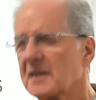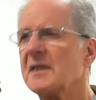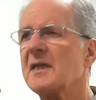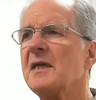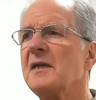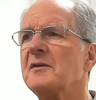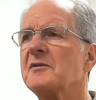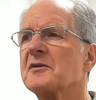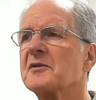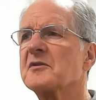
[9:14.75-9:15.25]

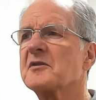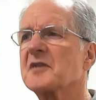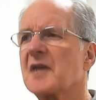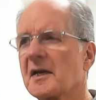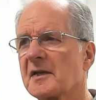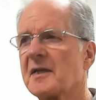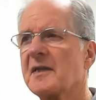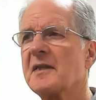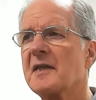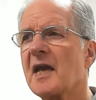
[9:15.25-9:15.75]
need to
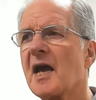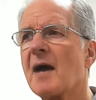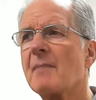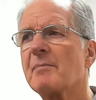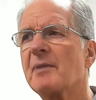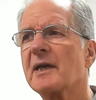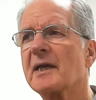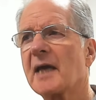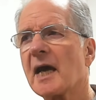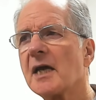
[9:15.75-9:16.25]
study the
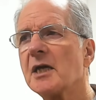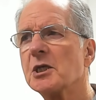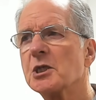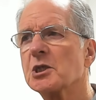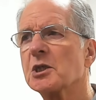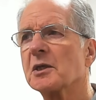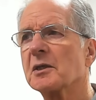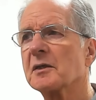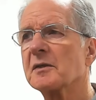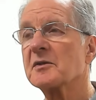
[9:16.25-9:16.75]

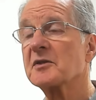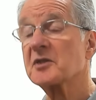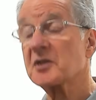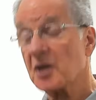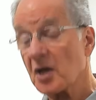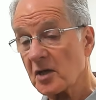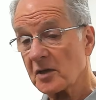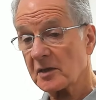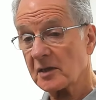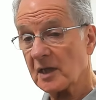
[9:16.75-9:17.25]
application, and okay,
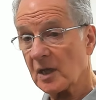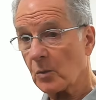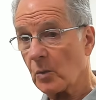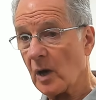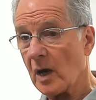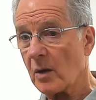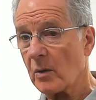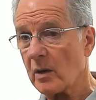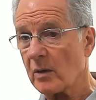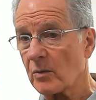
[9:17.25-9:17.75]
certainly
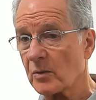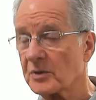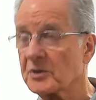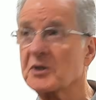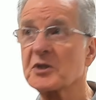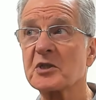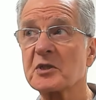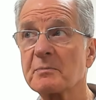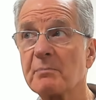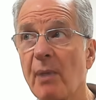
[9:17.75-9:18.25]
where we would
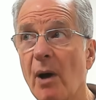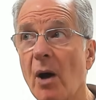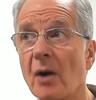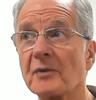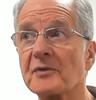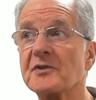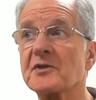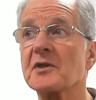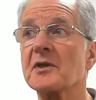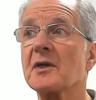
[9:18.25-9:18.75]

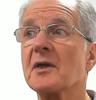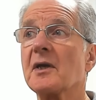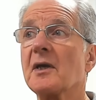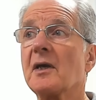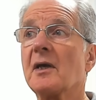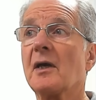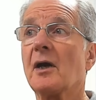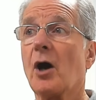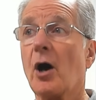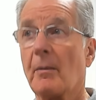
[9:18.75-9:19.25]
spot
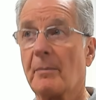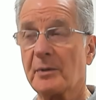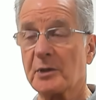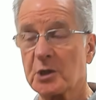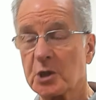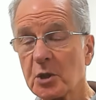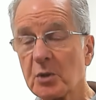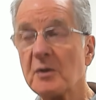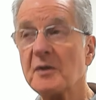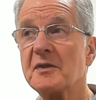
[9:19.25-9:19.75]

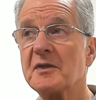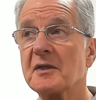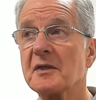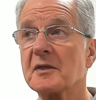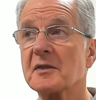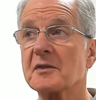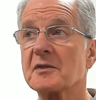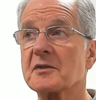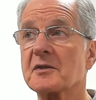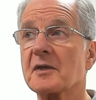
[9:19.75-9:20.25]

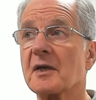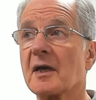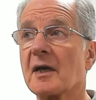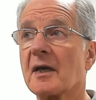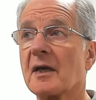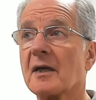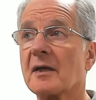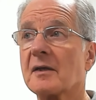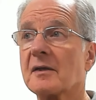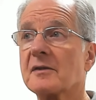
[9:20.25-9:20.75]
opportunities
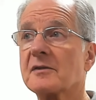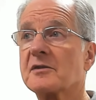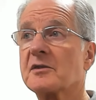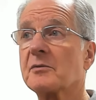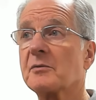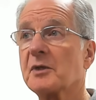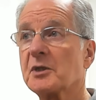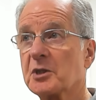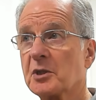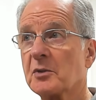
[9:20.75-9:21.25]
to
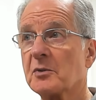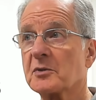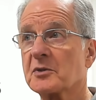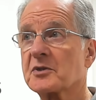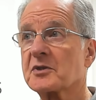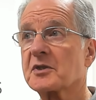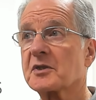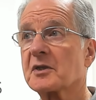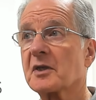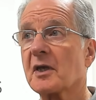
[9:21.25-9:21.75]

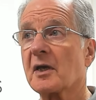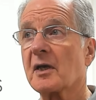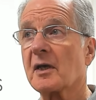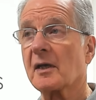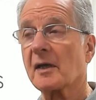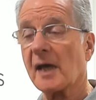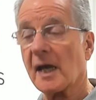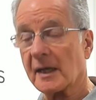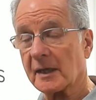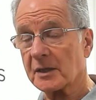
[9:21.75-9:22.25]
reduce
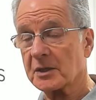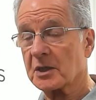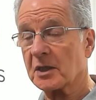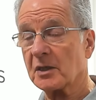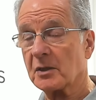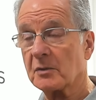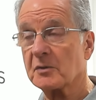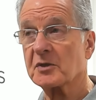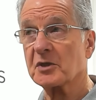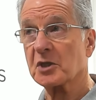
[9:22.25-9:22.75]
energy
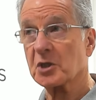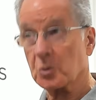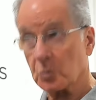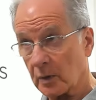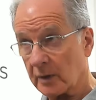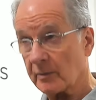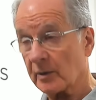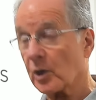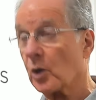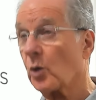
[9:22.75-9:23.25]
usage,
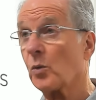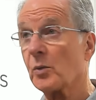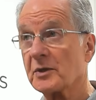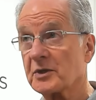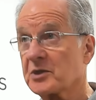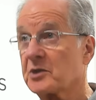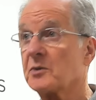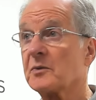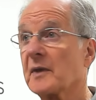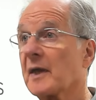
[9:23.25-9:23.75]
we would
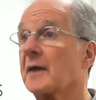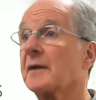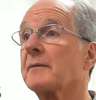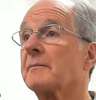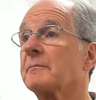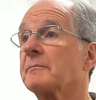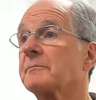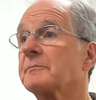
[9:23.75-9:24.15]
always do that.